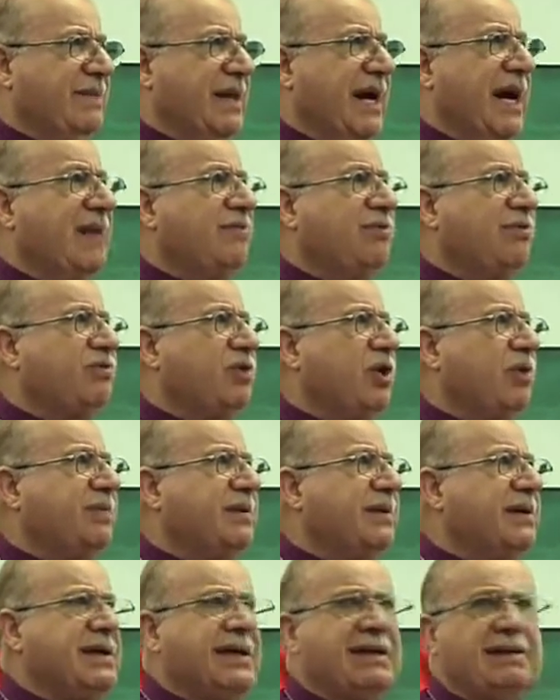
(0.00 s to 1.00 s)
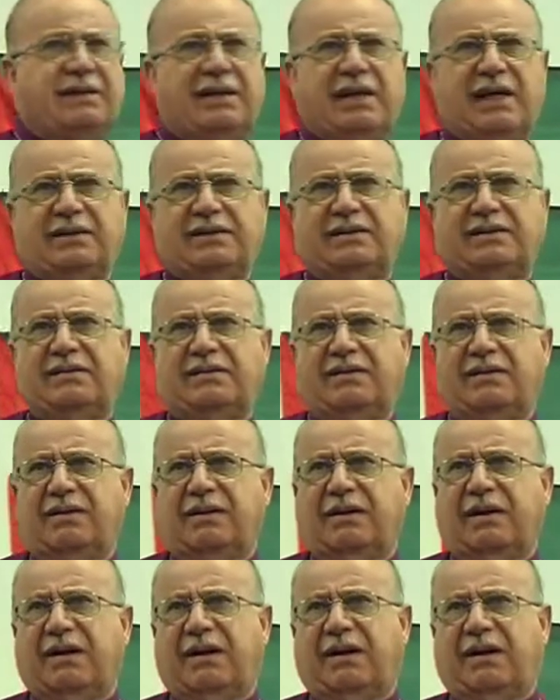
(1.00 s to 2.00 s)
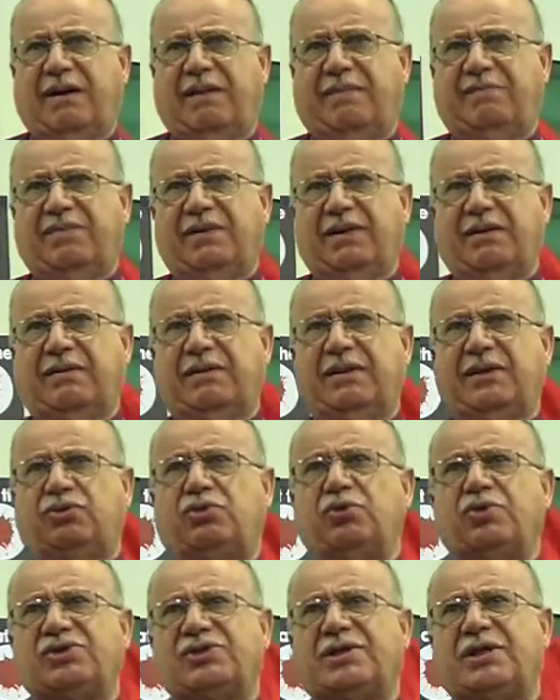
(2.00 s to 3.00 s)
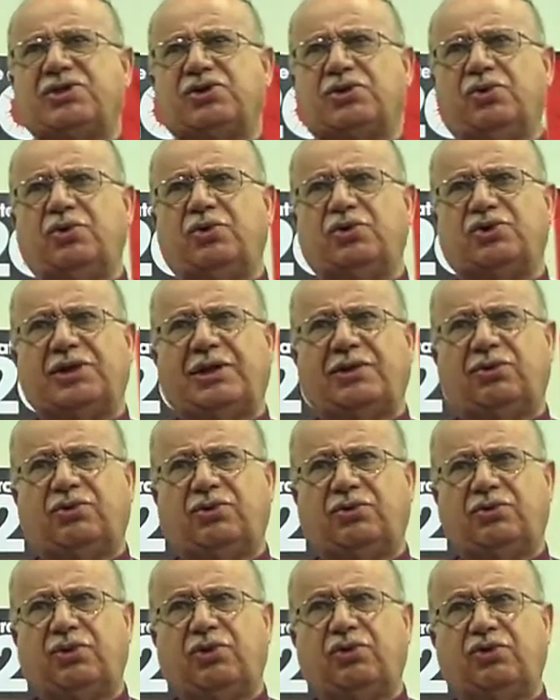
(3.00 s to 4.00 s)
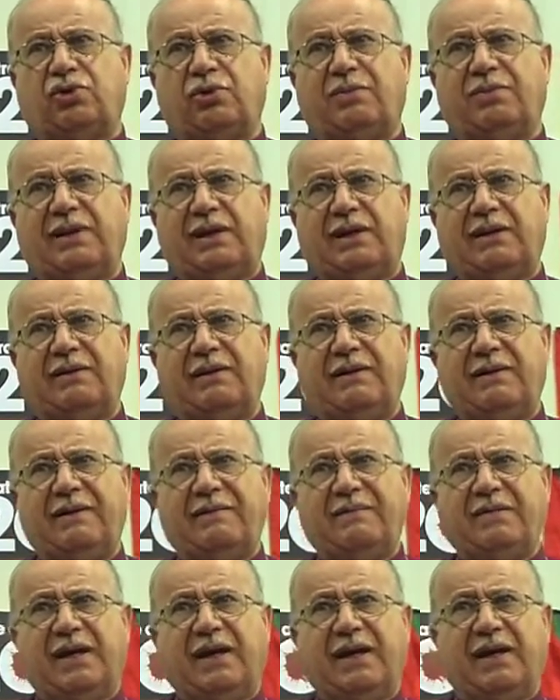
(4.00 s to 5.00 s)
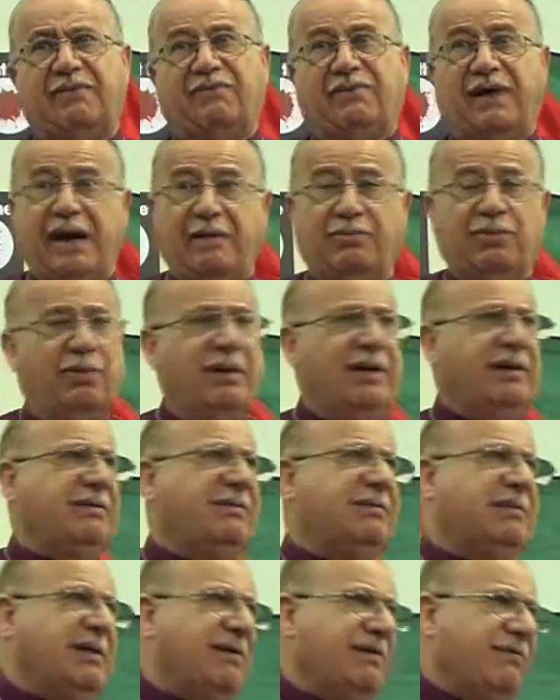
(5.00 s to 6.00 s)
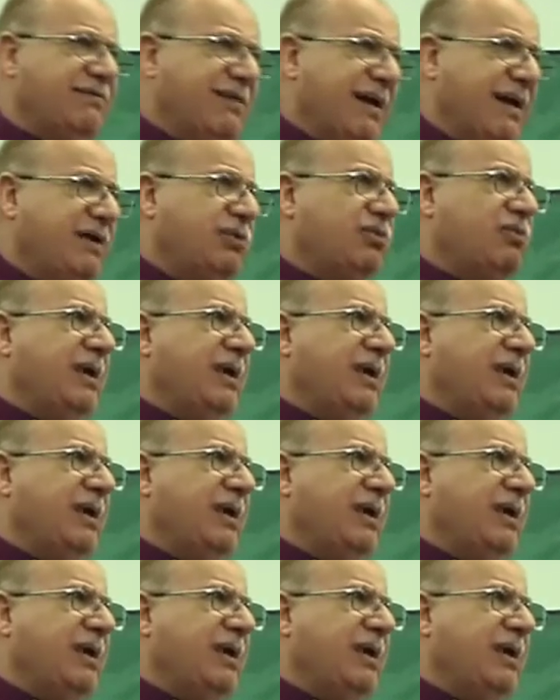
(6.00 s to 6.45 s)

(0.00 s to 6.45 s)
I'm of the opinion that the two-state solution continue to be a viable one, a valid